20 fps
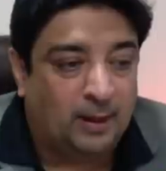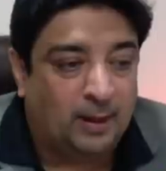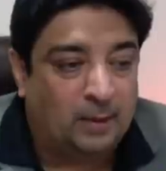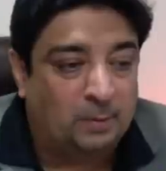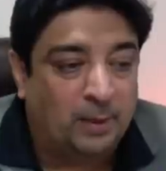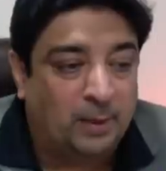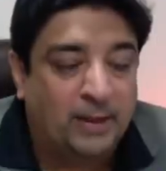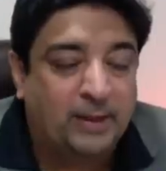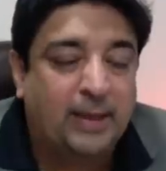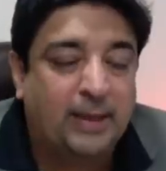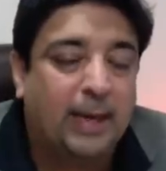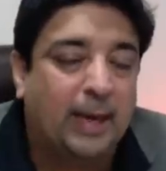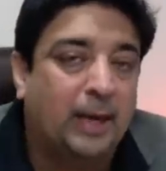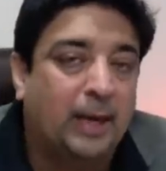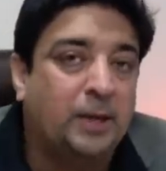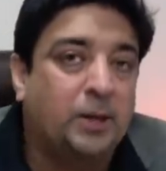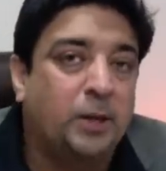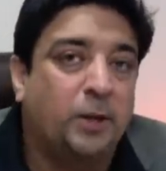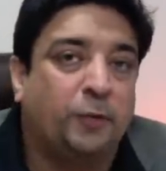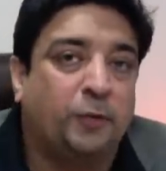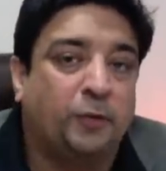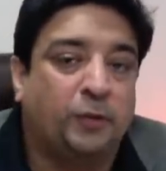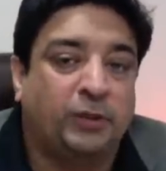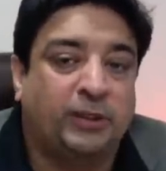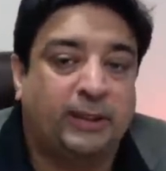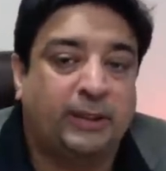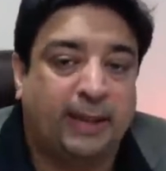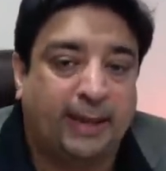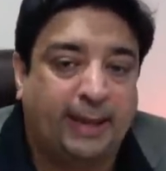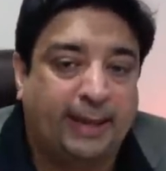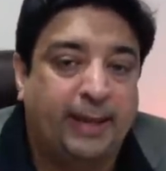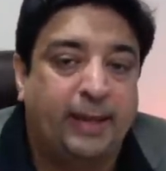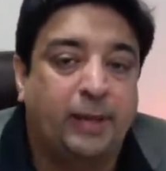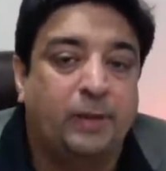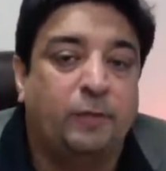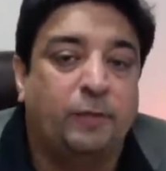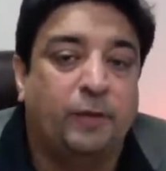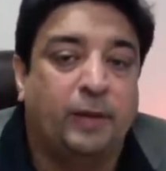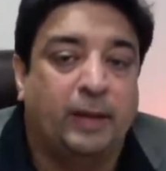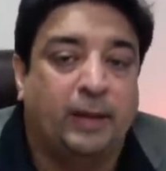And by the end of
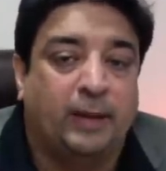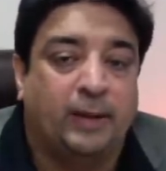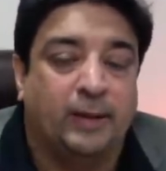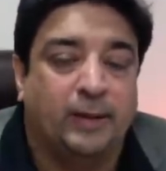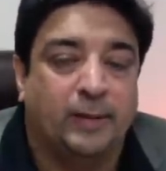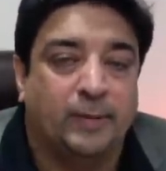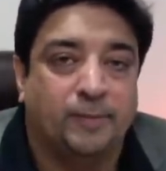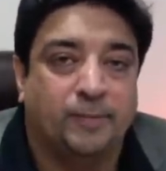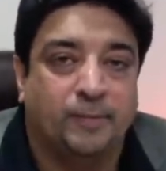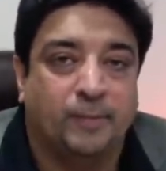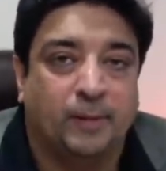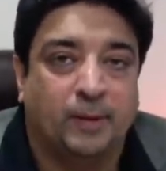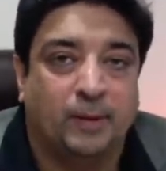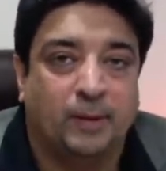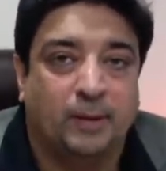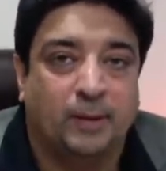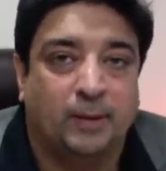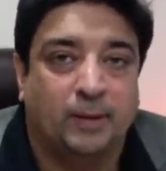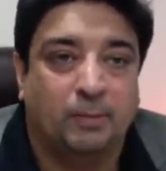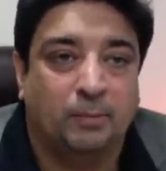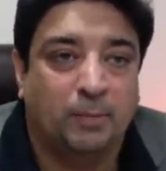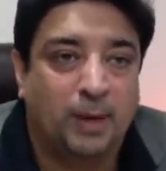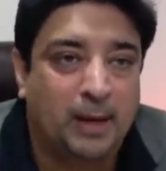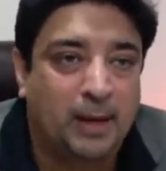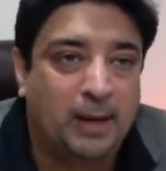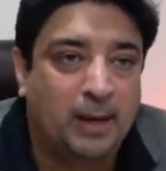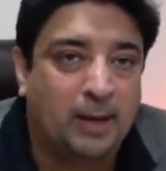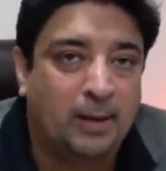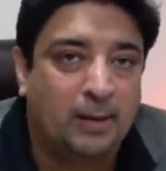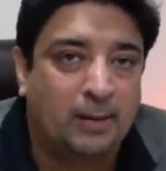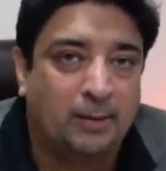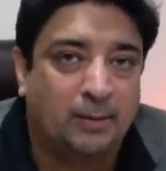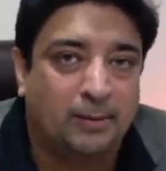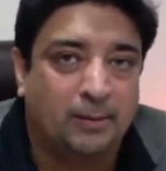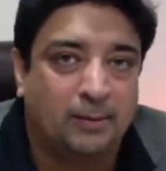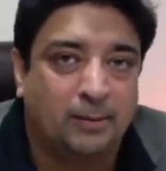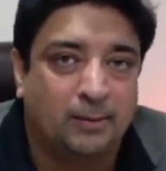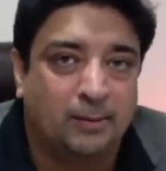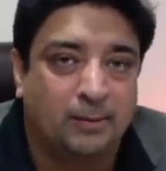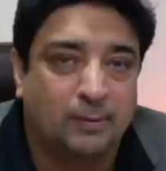second week, my
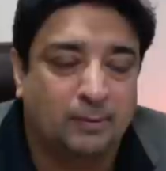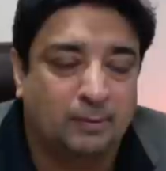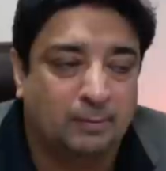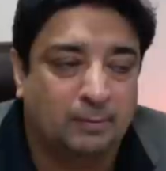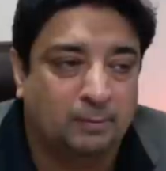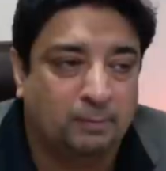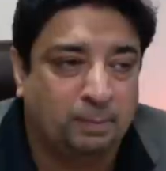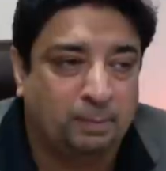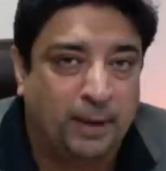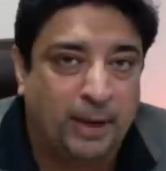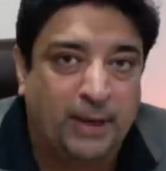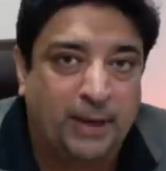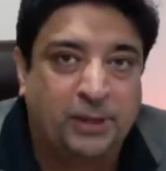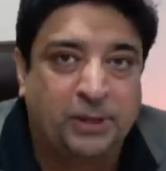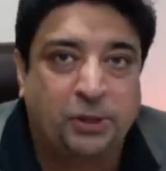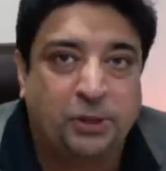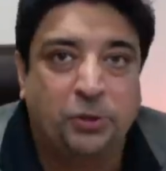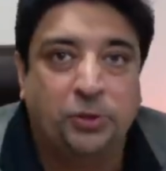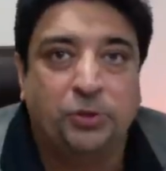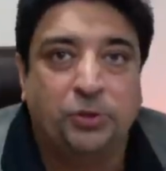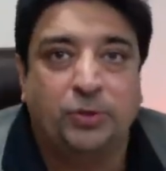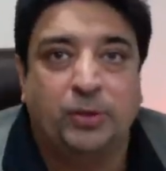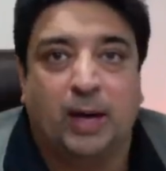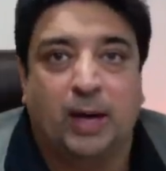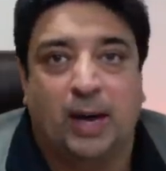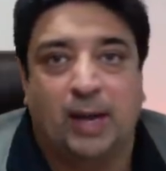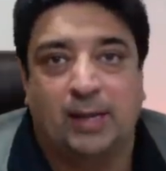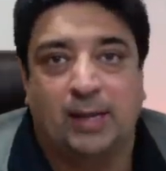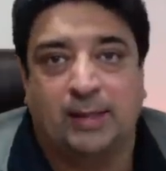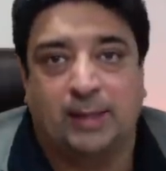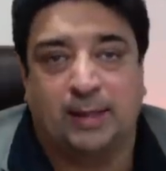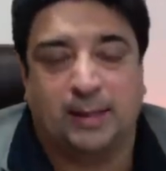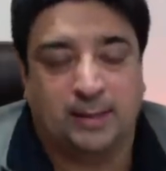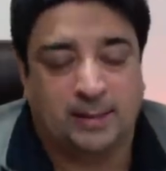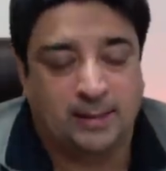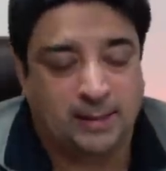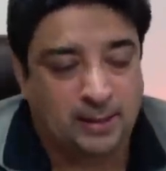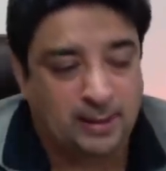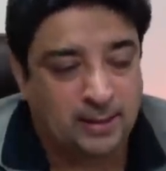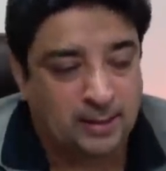pledge to you guys
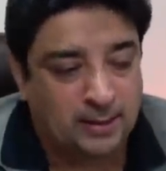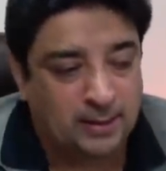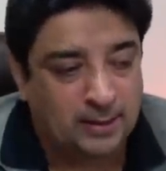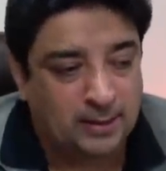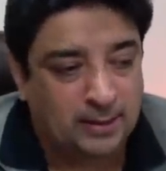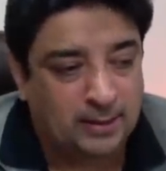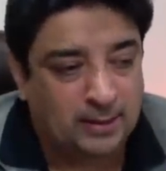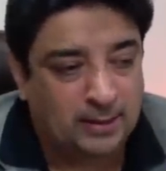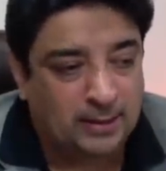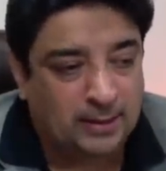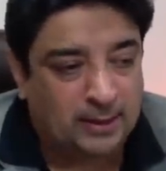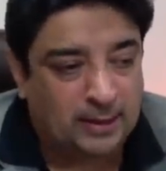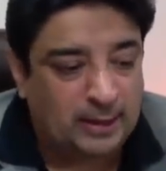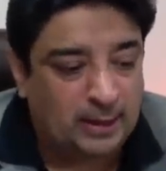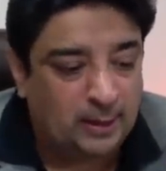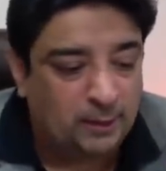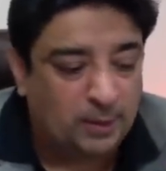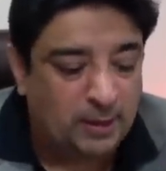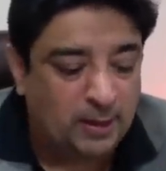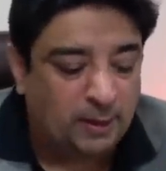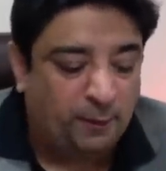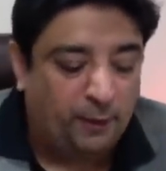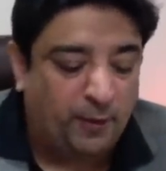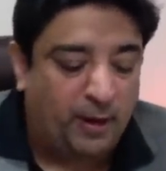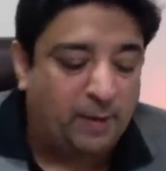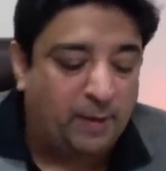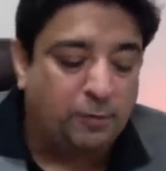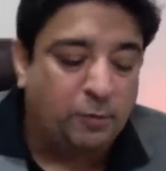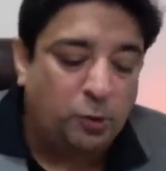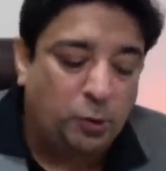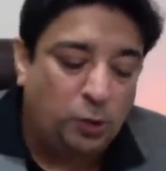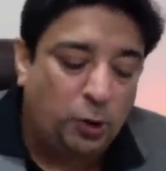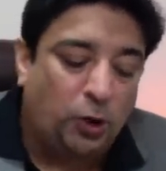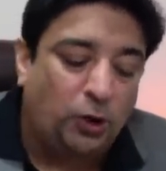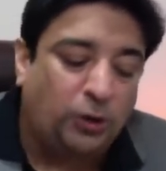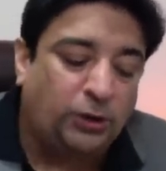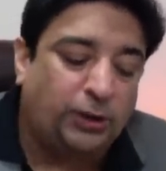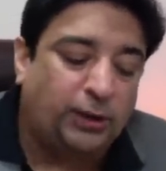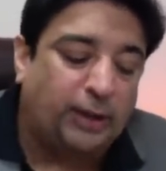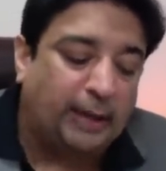is, even if I'm
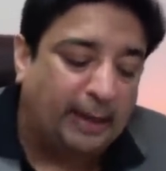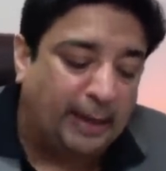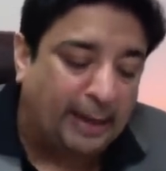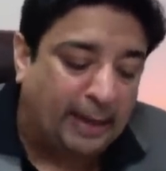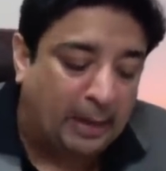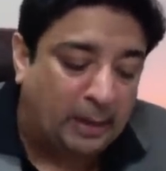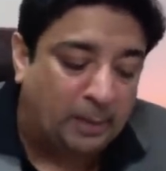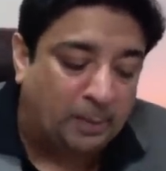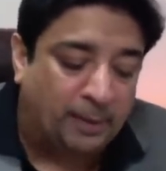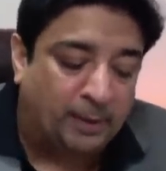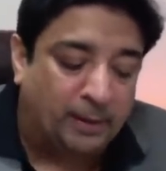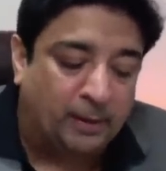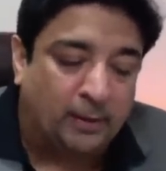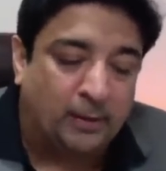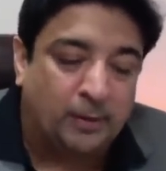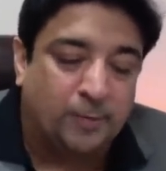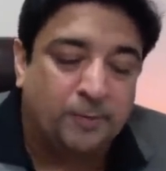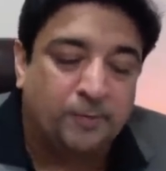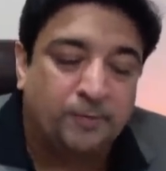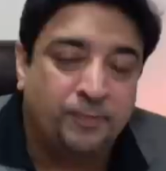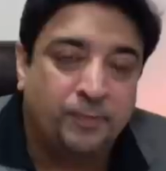not able